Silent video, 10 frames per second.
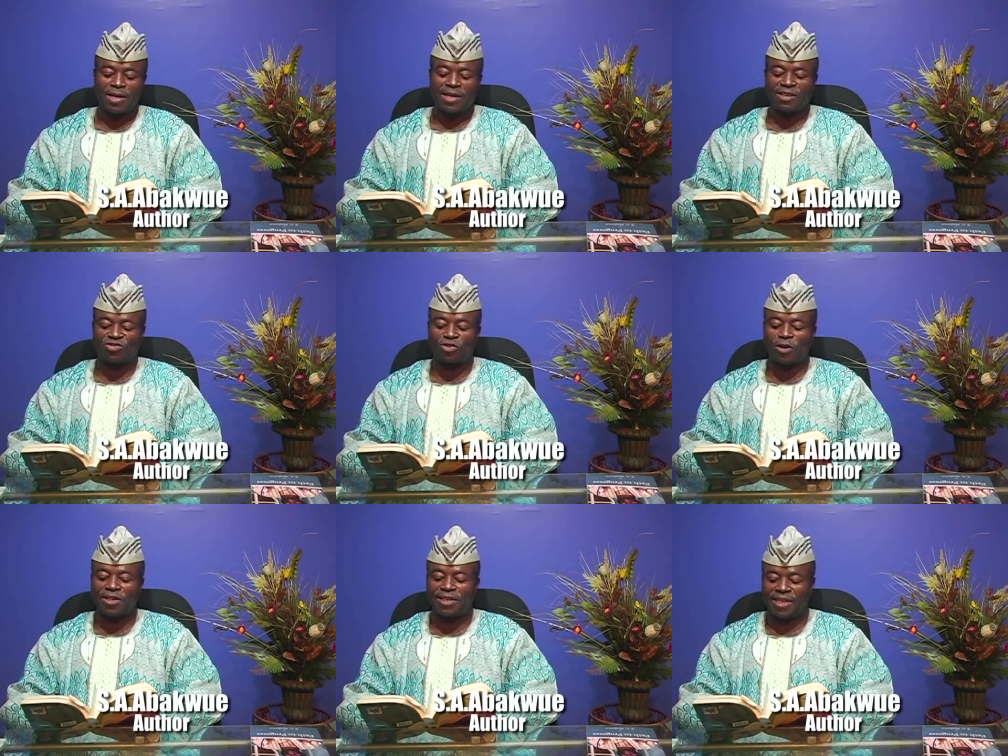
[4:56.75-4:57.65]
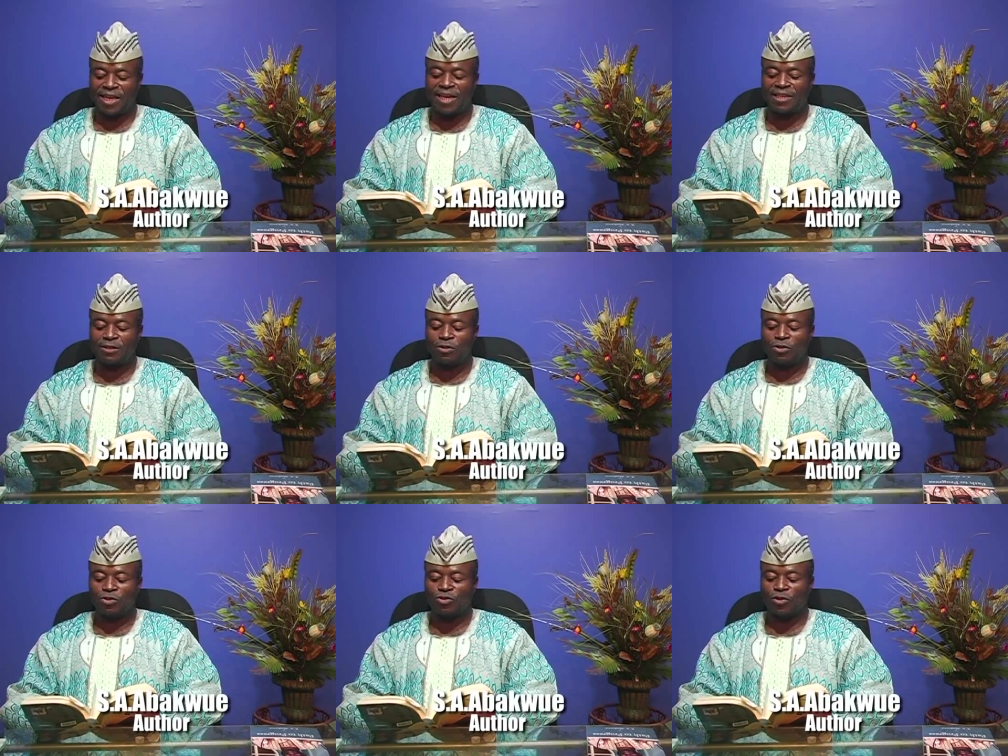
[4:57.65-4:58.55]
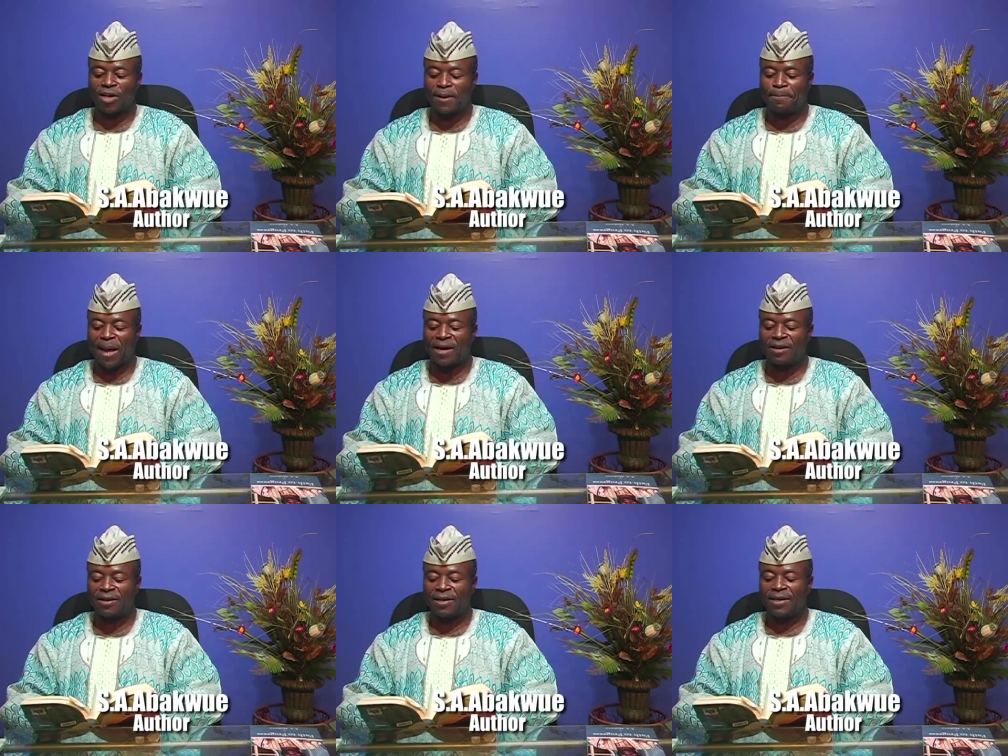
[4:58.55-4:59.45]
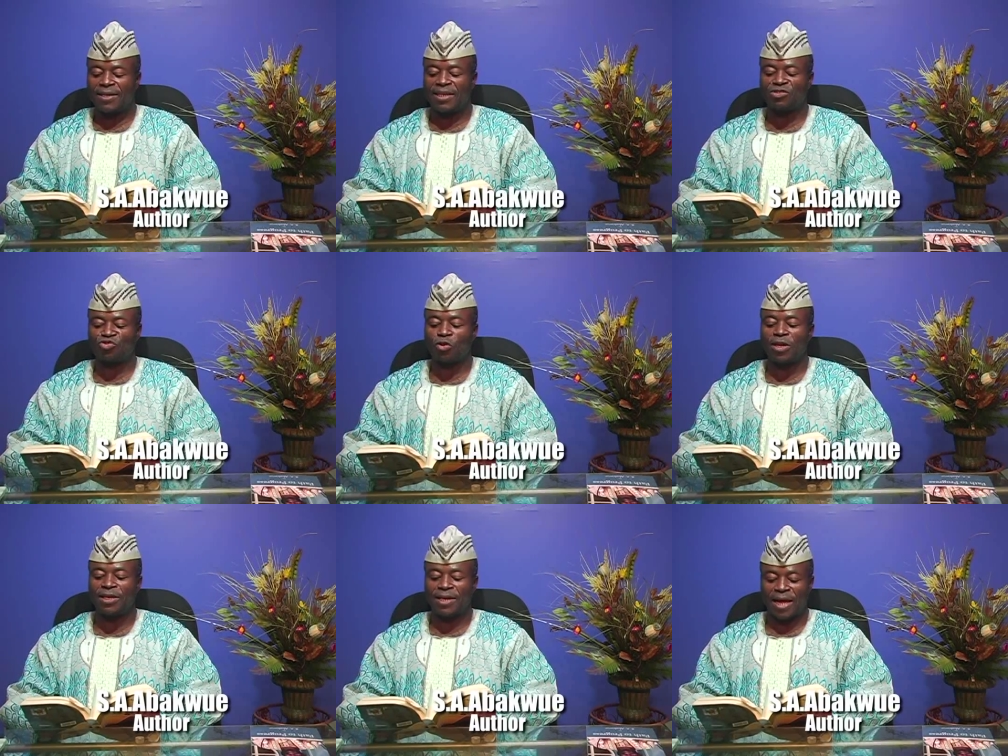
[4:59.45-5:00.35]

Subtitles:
He saw the need to get back the stolen